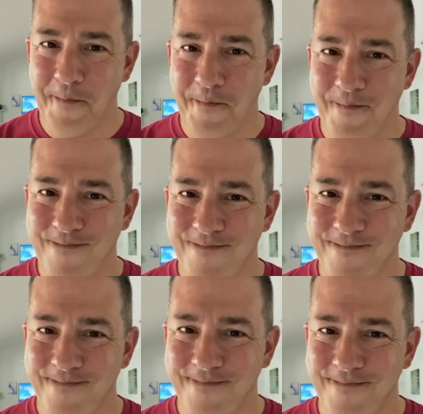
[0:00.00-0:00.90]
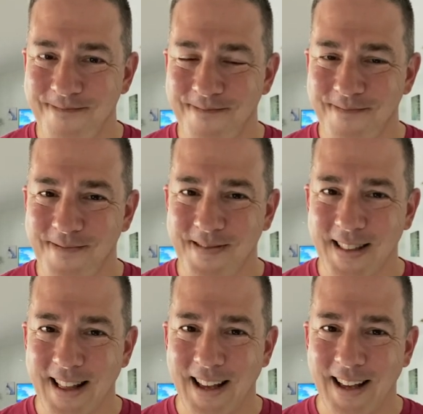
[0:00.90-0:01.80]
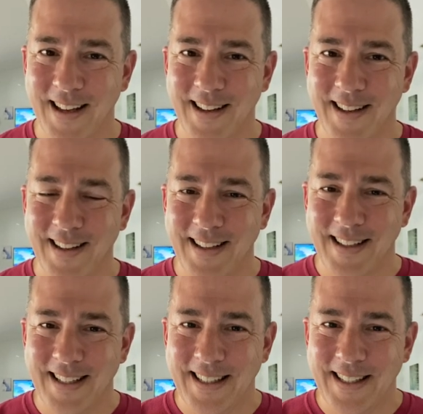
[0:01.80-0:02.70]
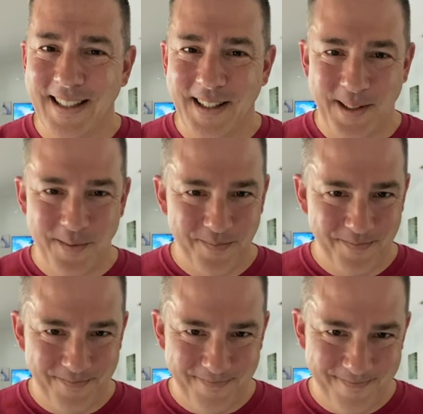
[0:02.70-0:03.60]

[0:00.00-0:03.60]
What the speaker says: Nobody speaks.